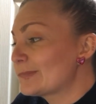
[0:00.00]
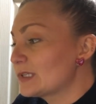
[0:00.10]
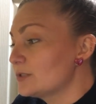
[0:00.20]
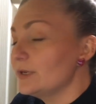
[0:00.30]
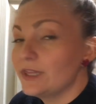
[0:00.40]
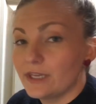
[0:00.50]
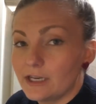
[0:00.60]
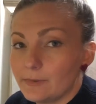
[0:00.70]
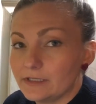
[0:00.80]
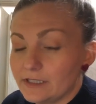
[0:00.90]
So I want you to think
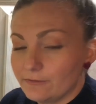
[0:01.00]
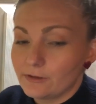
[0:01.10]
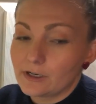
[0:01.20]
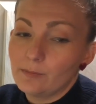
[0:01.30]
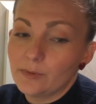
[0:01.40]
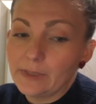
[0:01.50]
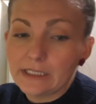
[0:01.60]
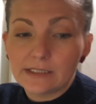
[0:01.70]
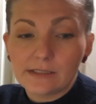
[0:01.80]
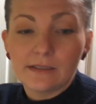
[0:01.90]
about that for a couple
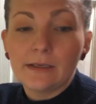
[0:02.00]
minutes.